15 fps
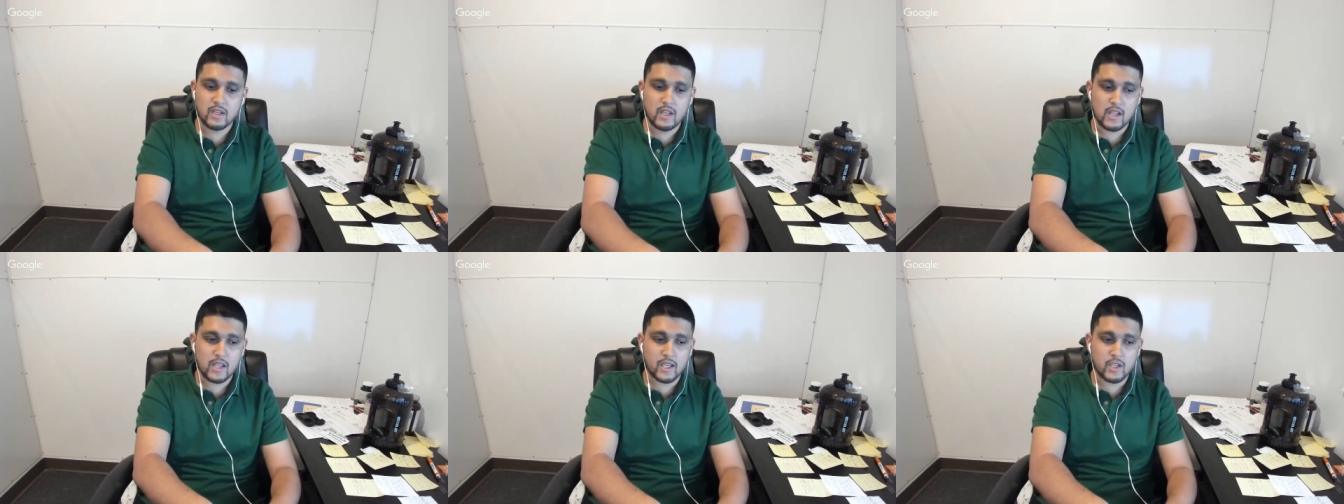
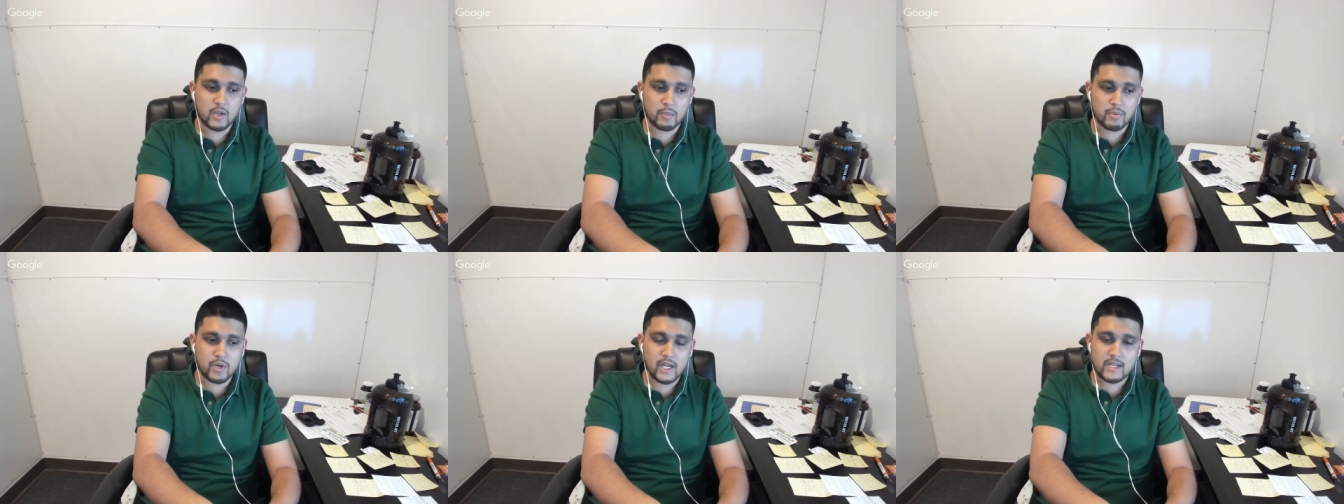like your
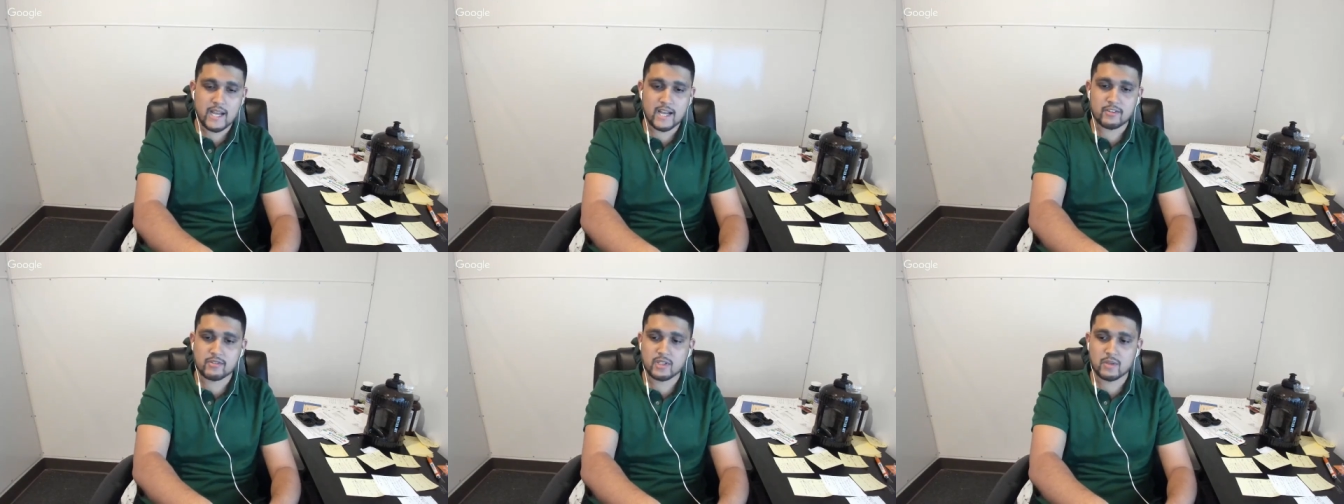brain
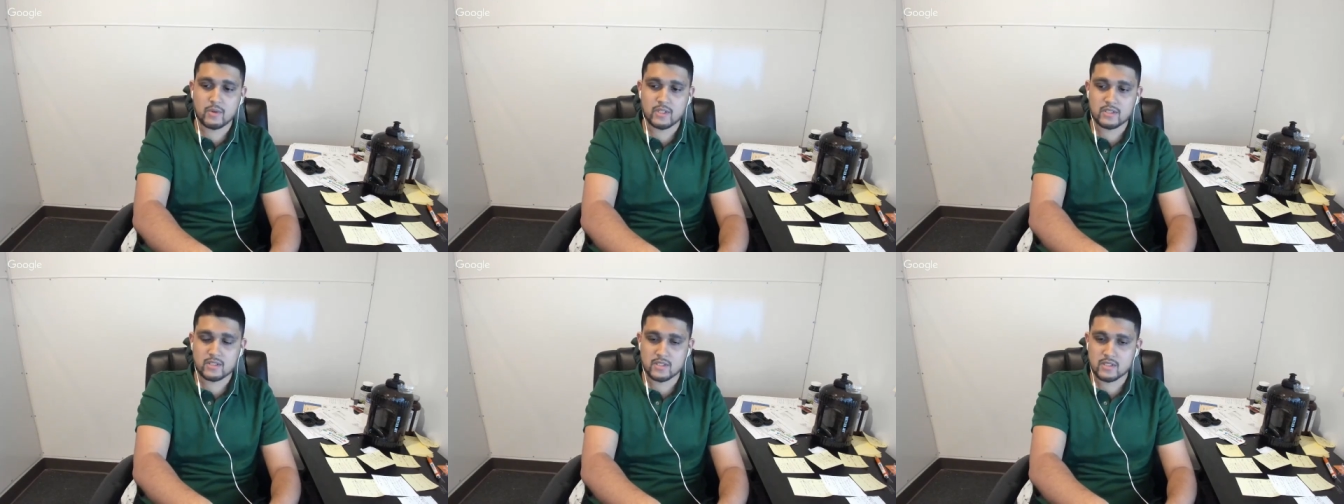naturally
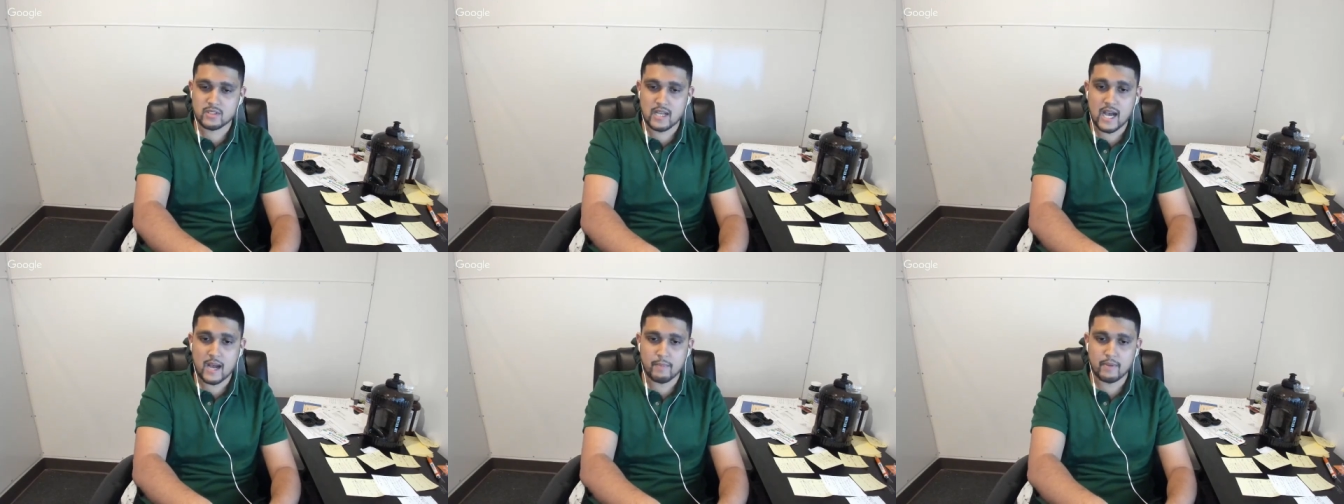wants to
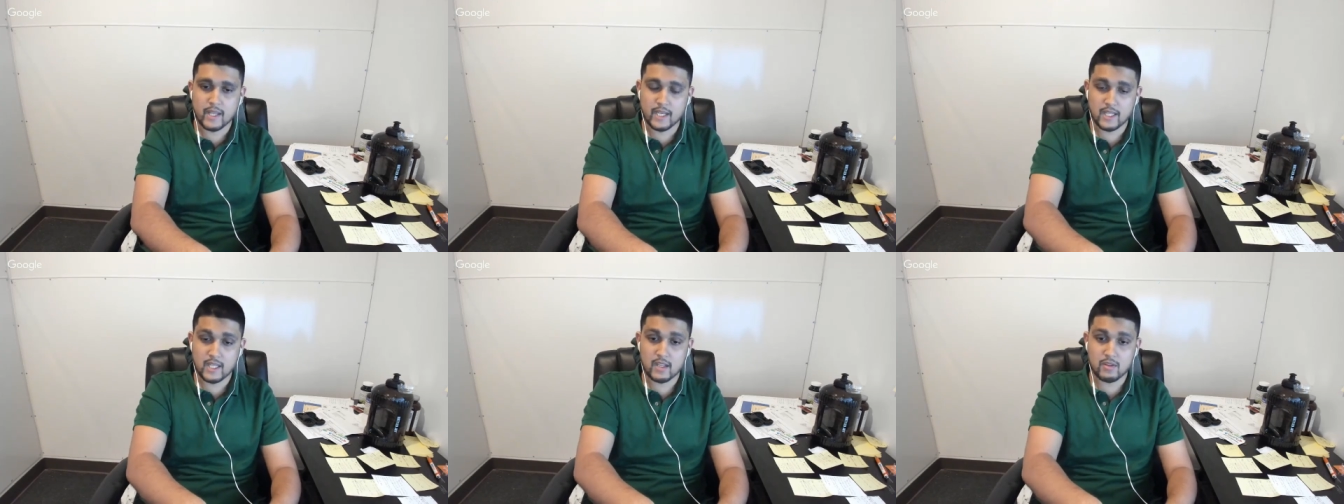stop.
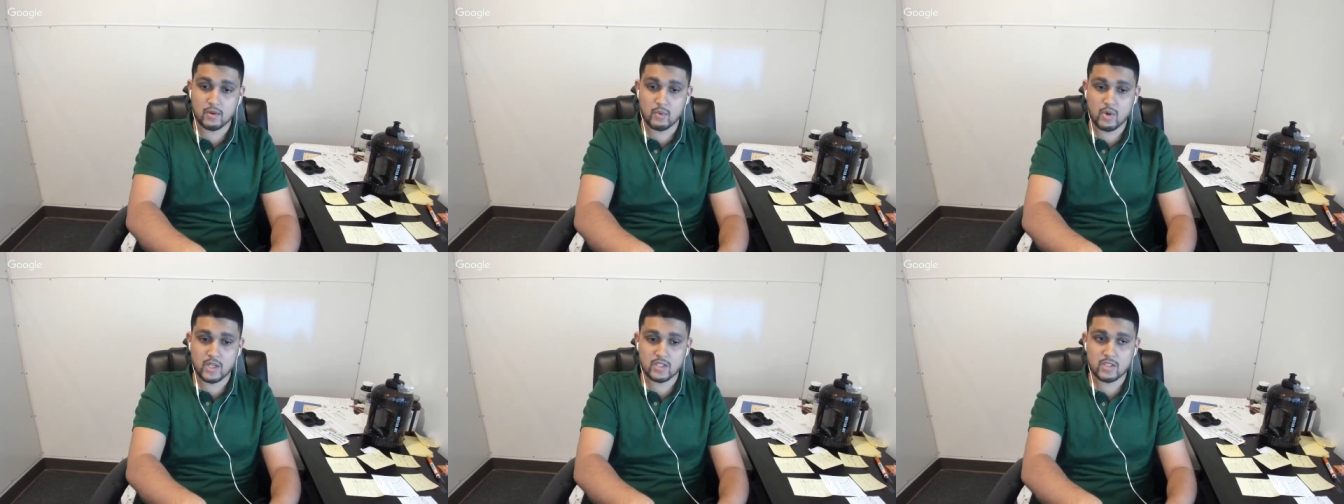Like it either
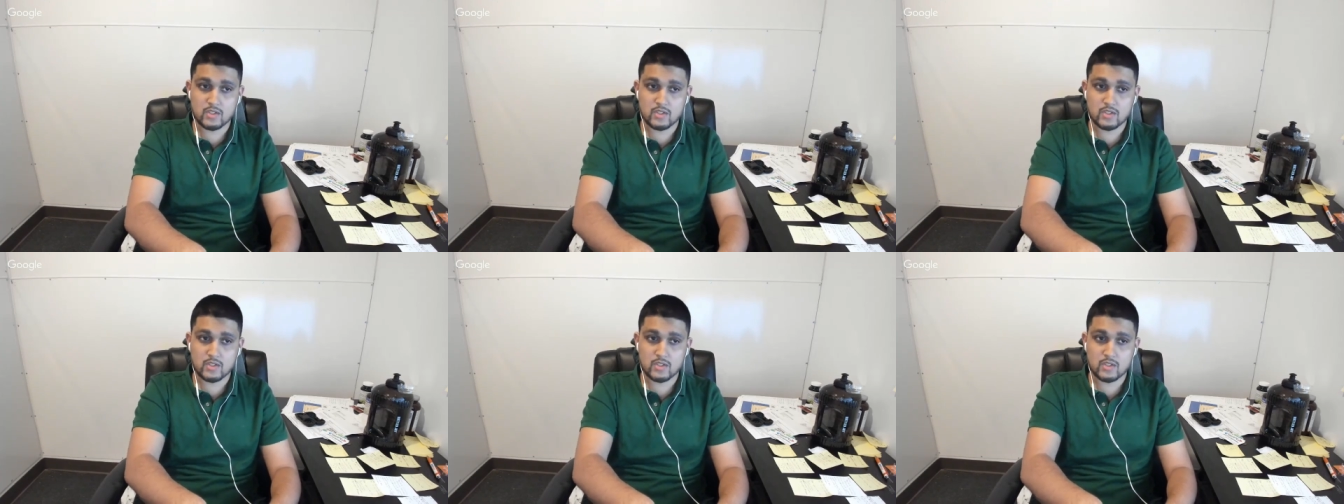wants